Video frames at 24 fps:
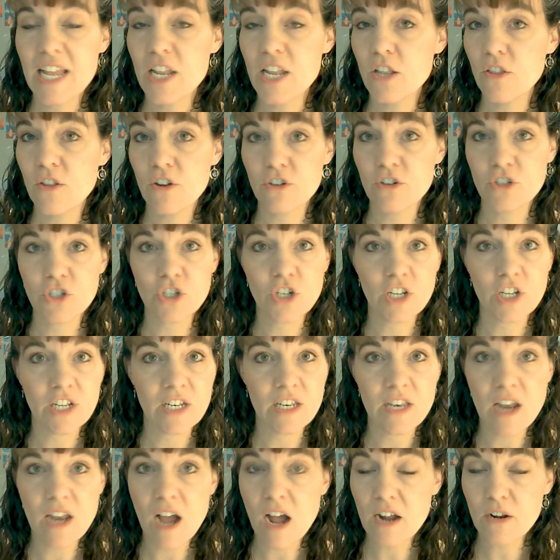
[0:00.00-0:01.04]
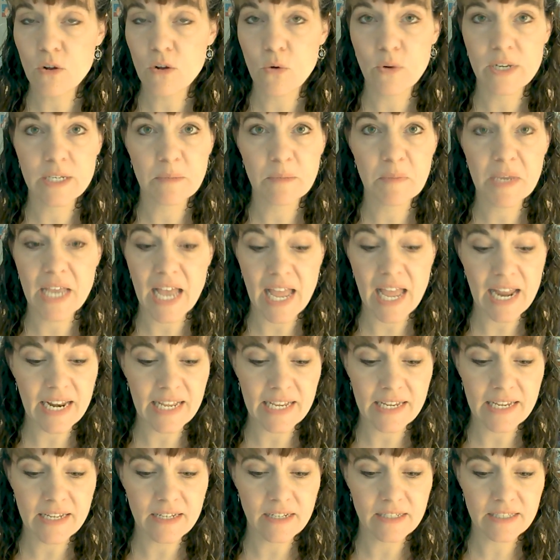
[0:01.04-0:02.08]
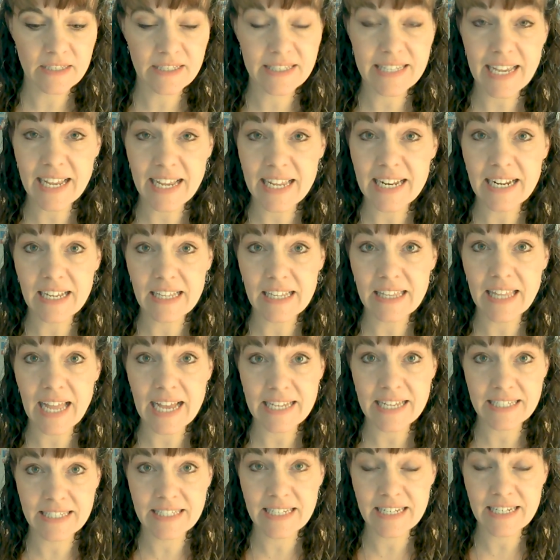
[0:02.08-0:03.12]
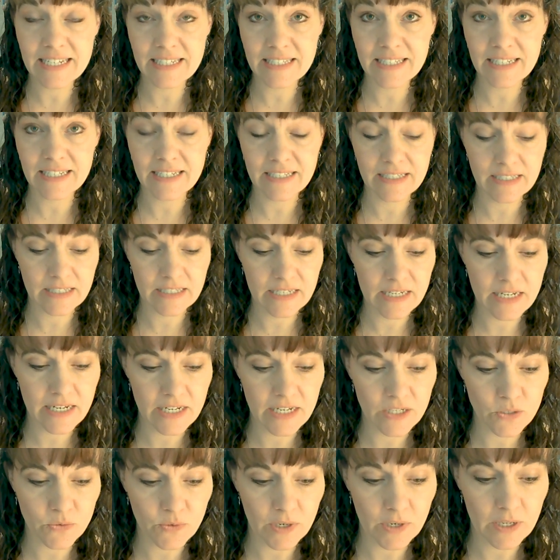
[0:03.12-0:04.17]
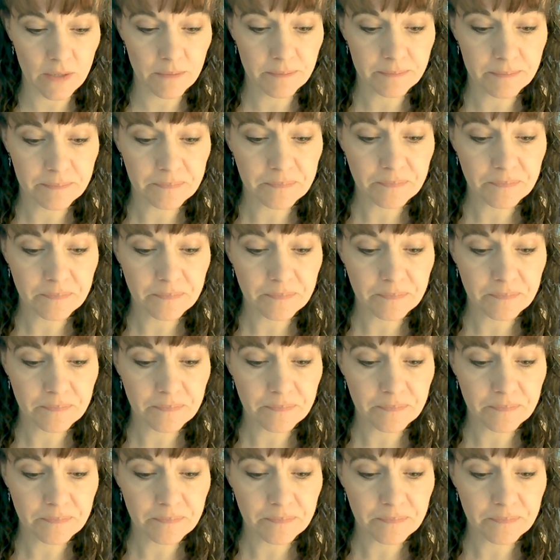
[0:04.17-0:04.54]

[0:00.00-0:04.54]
There's not going to be any second-class citizens in Israel.